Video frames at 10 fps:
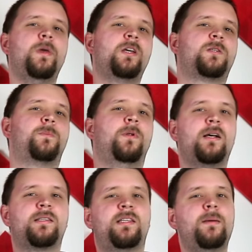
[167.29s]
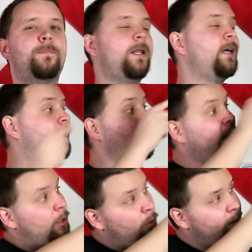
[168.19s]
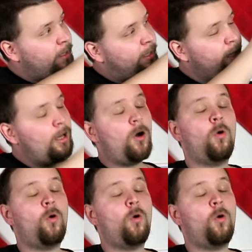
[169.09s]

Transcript: Mix Plus, simply click over here